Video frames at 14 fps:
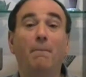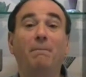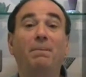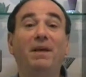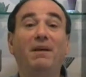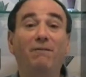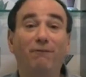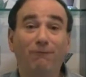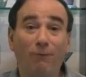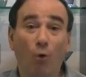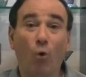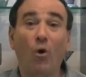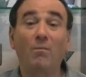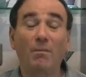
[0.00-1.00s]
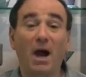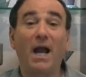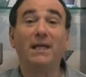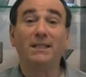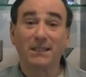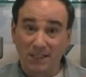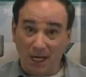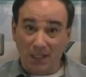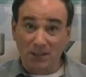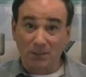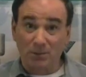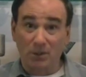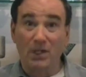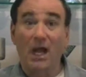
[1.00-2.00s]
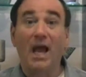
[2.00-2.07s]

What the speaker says: before my deductible,